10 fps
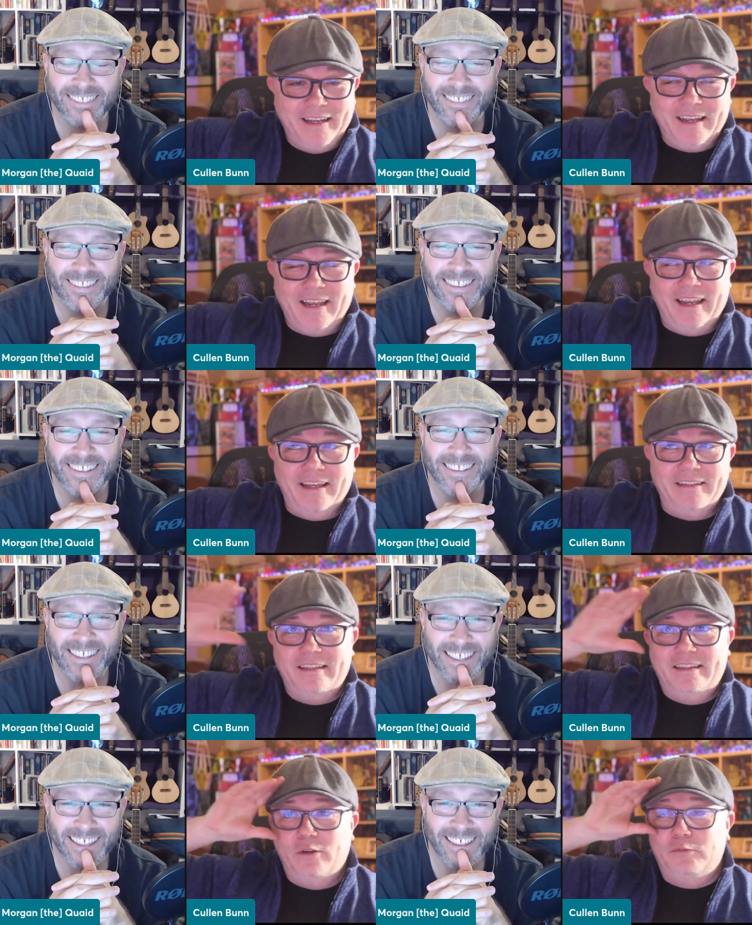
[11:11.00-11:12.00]
Speaker 1: And
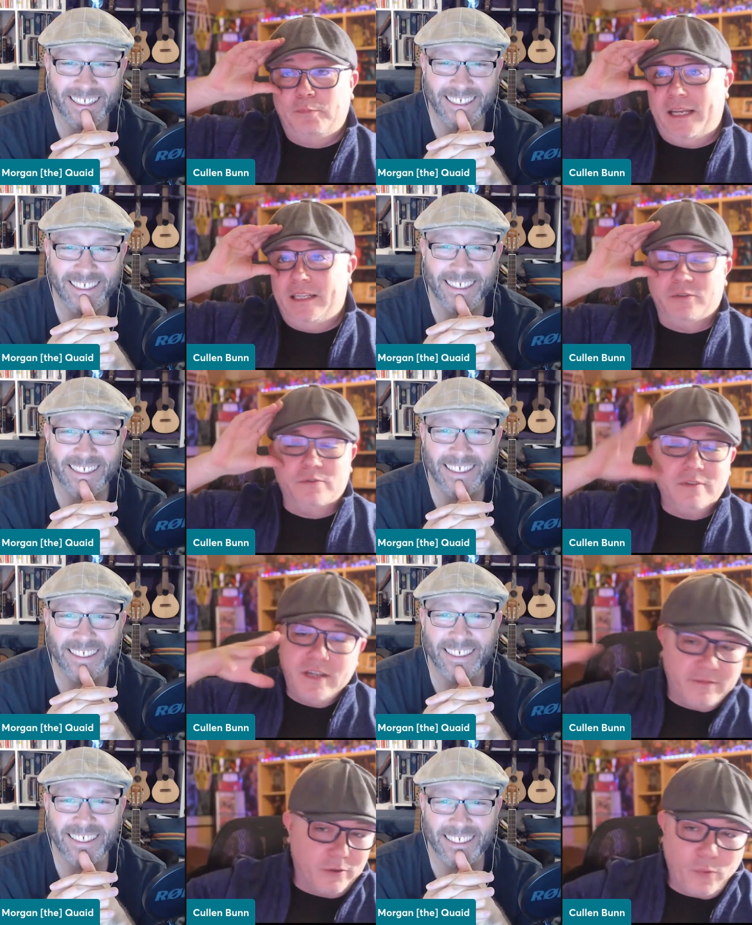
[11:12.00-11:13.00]
those plans are never
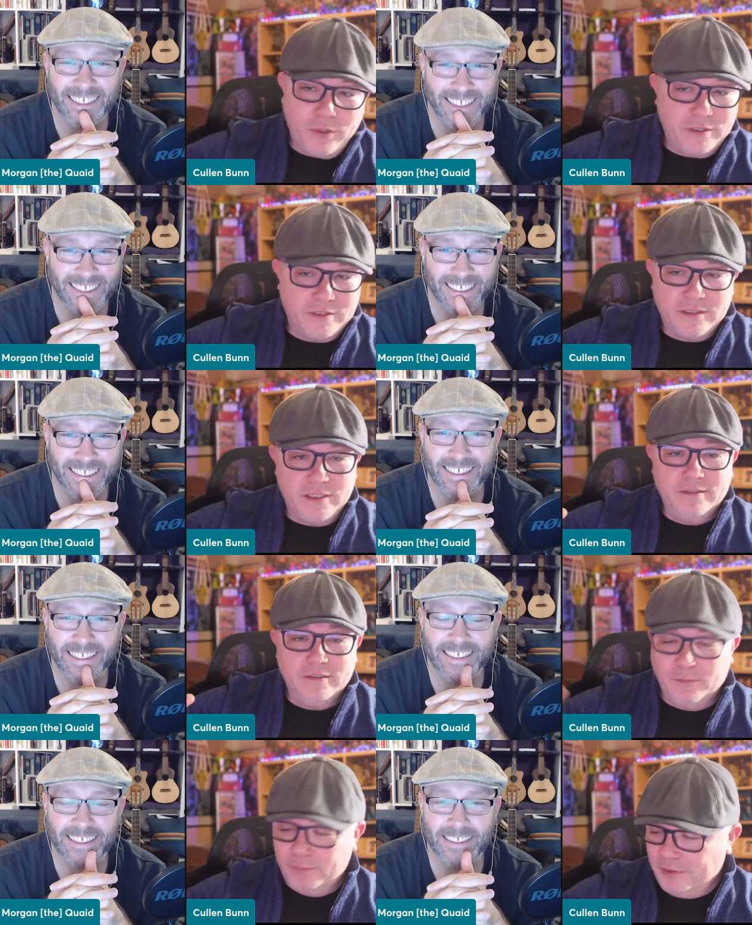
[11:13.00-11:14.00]
going to see
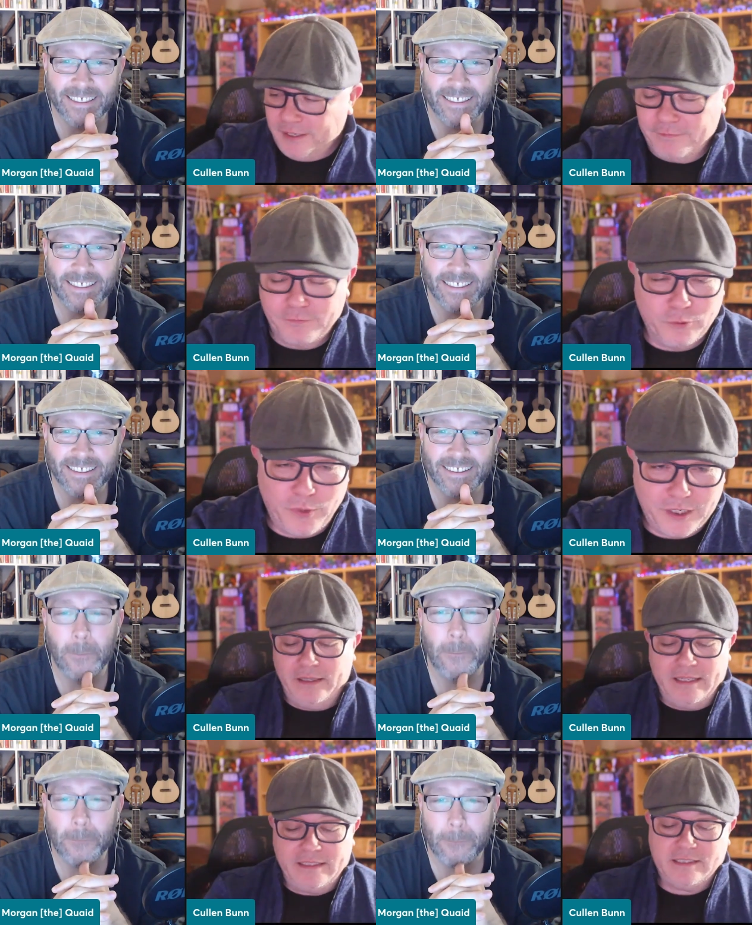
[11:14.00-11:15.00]
complete fruition. That's,
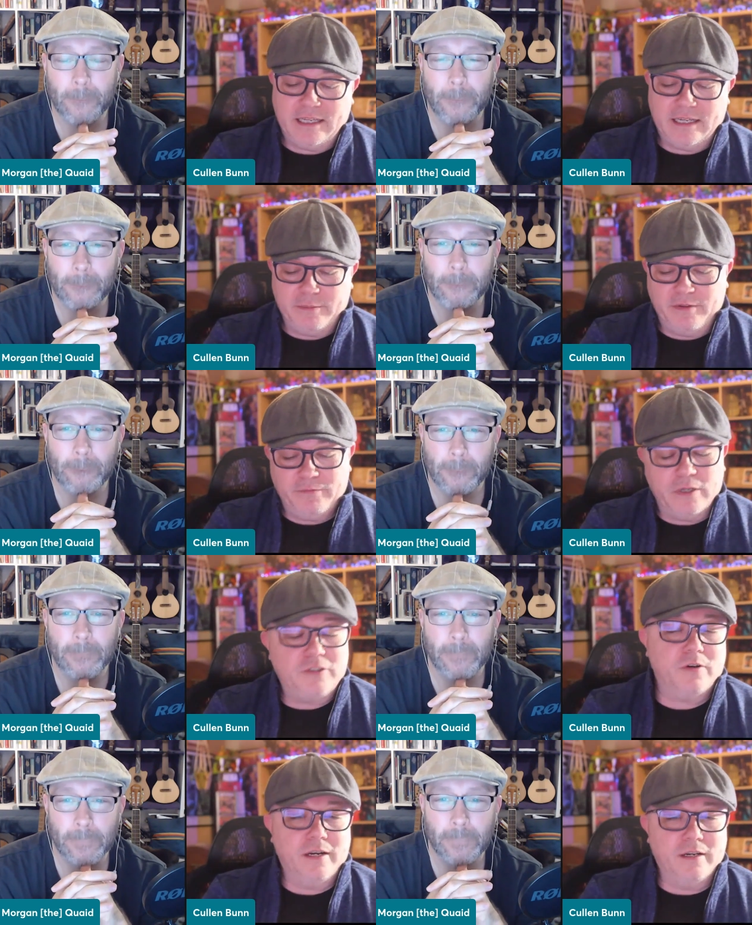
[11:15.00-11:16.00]
that can be
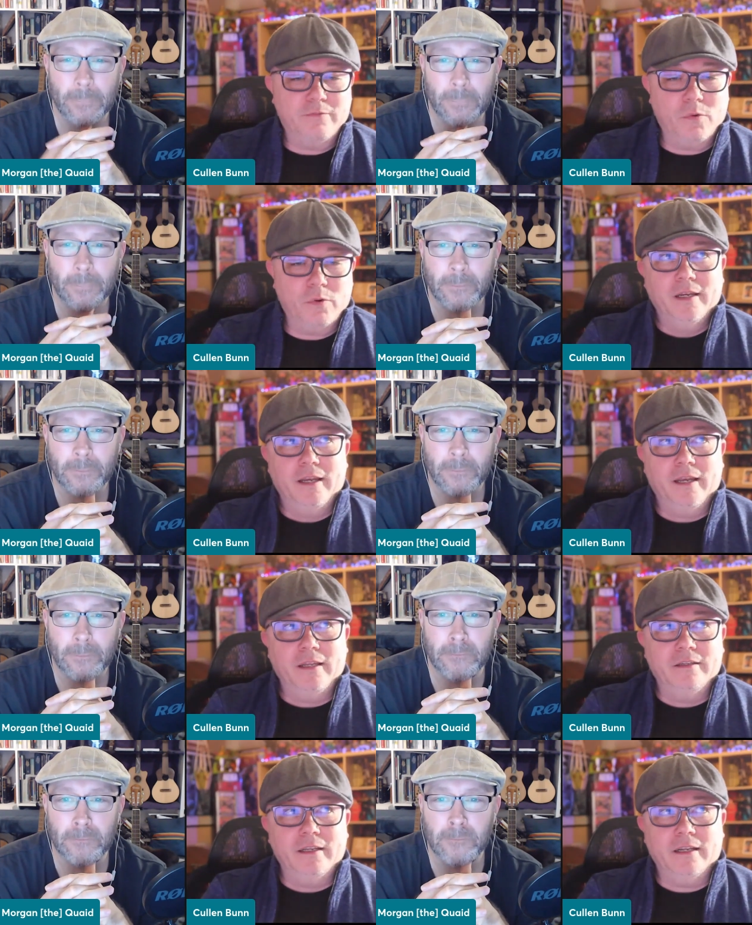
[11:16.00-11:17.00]
frustrating for me. And, and
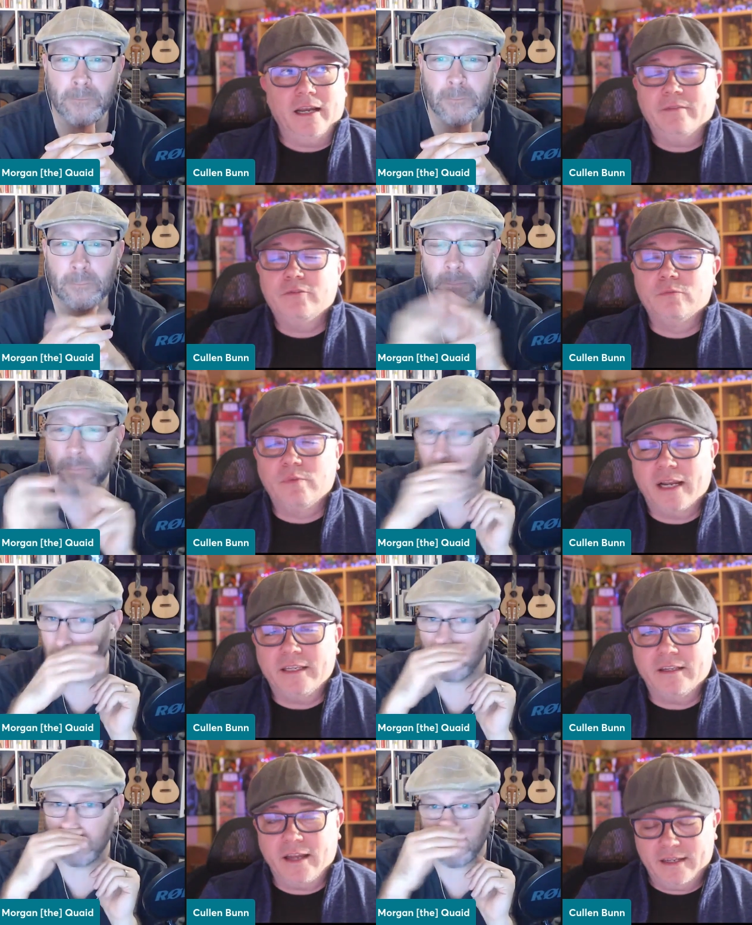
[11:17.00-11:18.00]
I have to
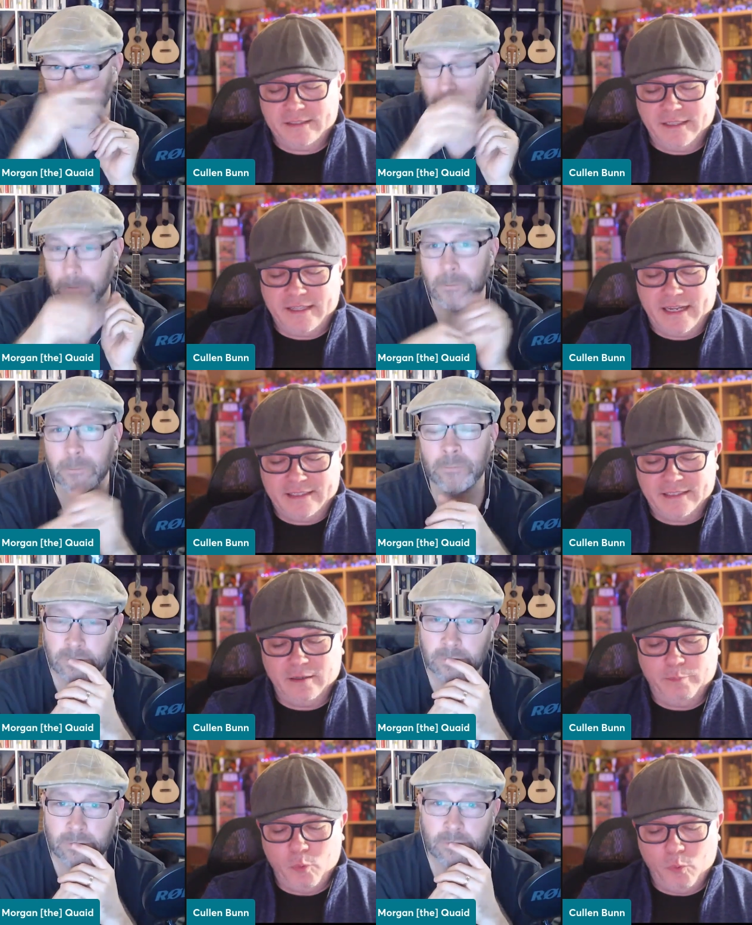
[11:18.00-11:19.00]
recognize that that's a
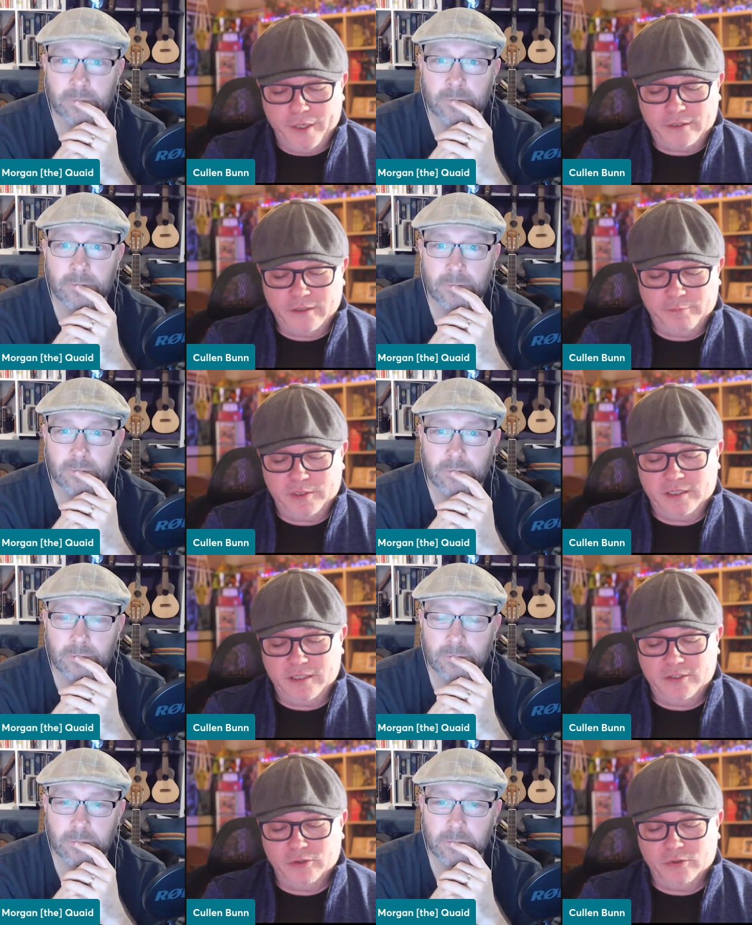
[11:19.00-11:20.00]
point of
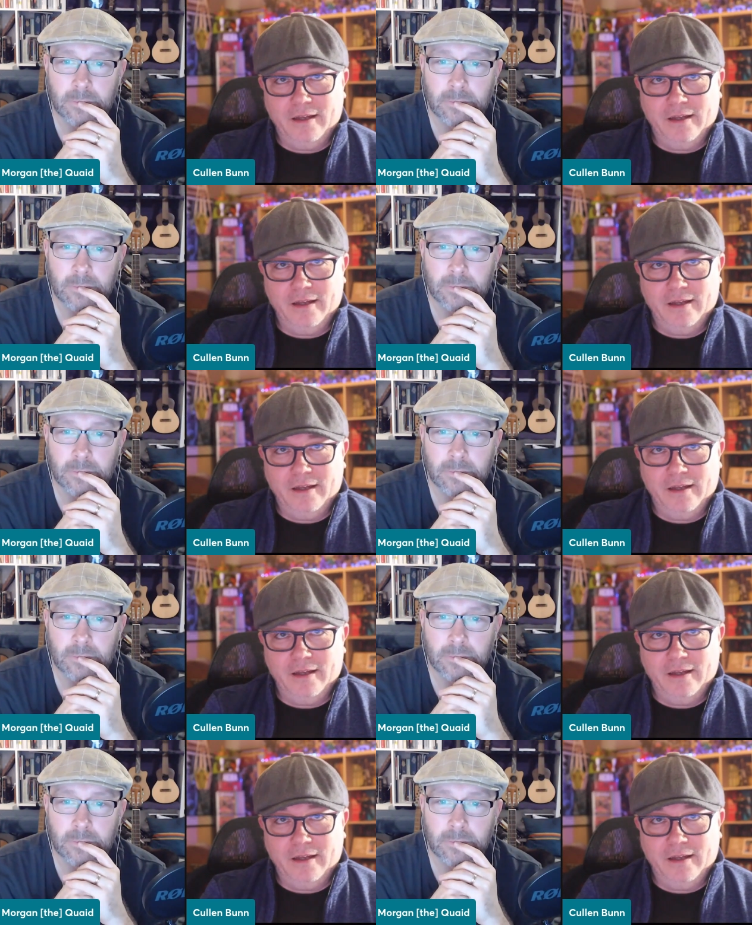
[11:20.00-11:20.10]
potential